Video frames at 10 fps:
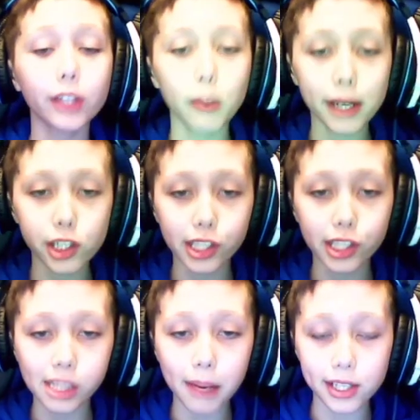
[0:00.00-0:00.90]
make sure to
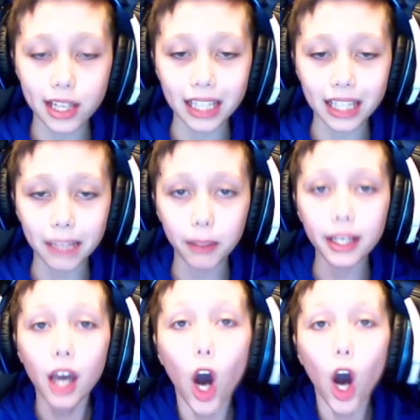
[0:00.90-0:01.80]
smash that like button.
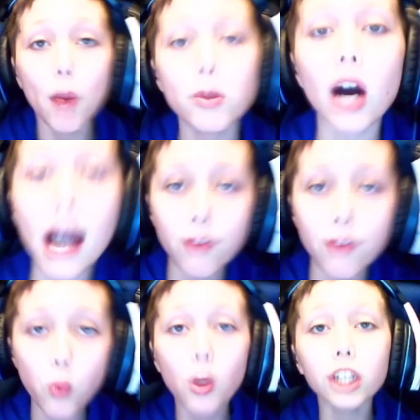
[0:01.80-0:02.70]
Hope you all have a
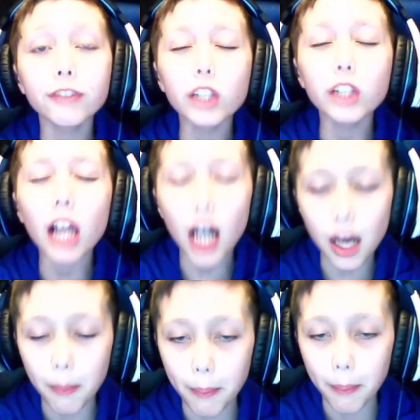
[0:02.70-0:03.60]
wonderful,
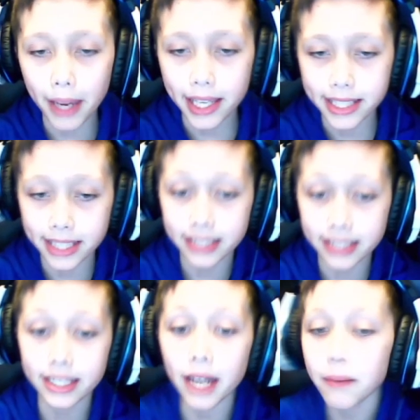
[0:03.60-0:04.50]
amazing
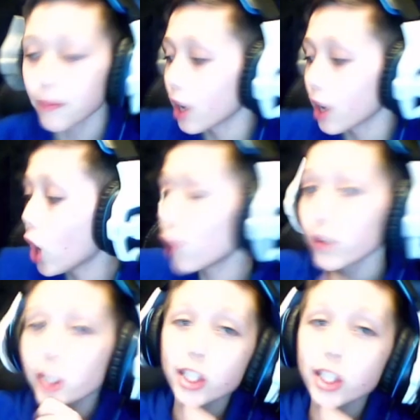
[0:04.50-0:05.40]
day. Hopefully
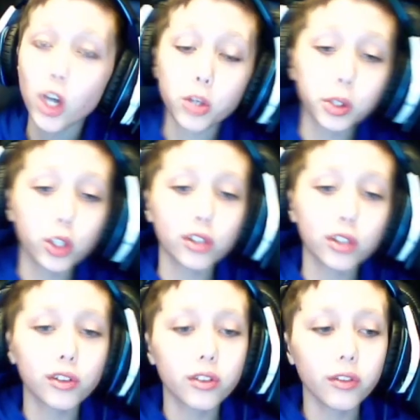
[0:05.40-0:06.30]
these codes were
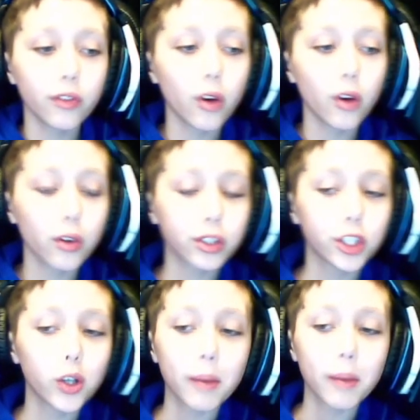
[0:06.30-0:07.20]
useful to you
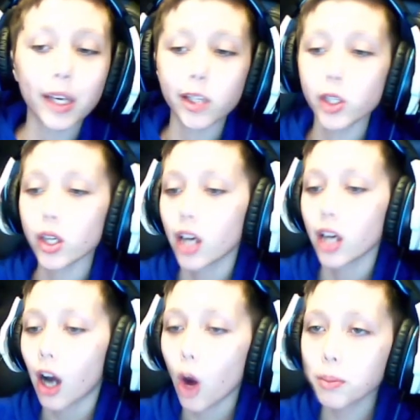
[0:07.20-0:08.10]
and making,
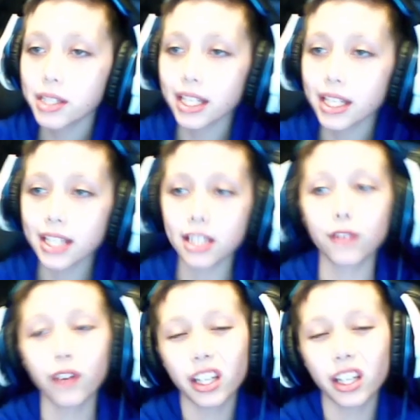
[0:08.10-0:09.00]
hope the skins look
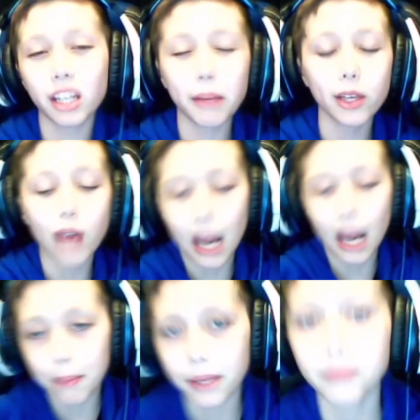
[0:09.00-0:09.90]
funny and made you
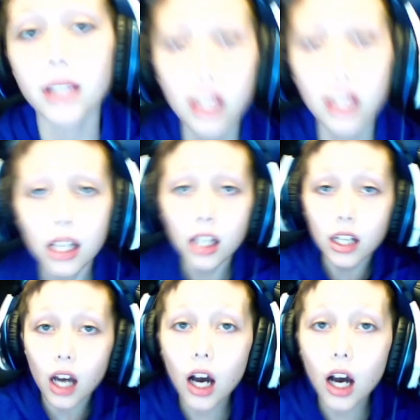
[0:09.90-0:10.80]
happy.
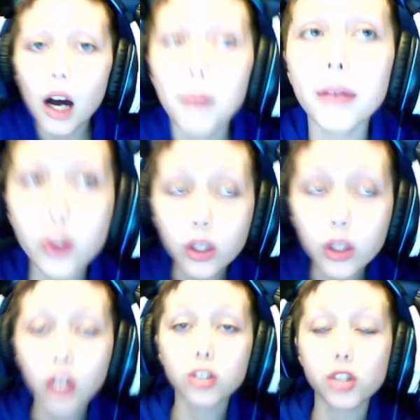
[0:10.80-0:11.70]
Um, you can
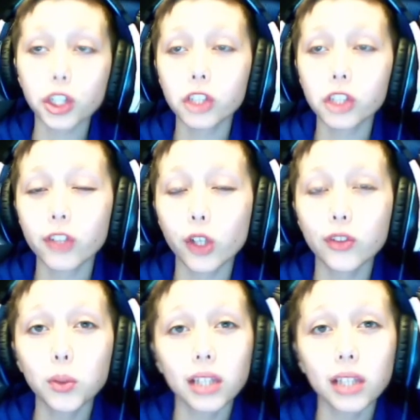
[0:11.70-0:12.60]
also share this video if you
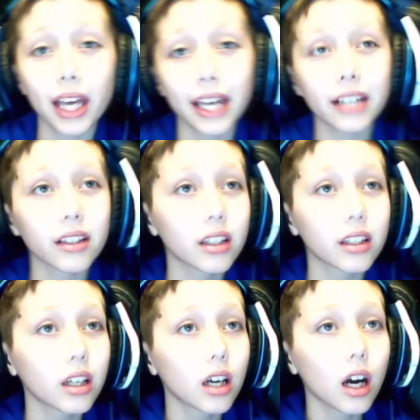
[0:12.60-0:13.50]
would like.
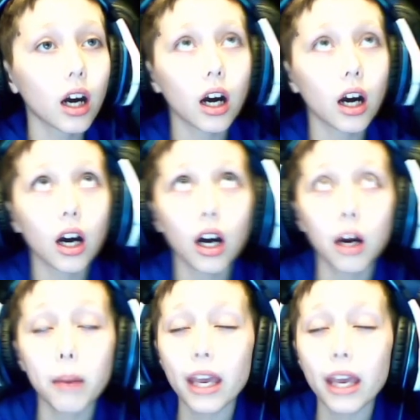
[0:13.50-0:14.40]
Um,
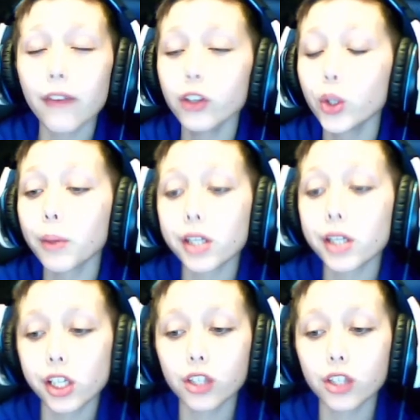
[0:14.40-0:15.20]
if you're new to my channel,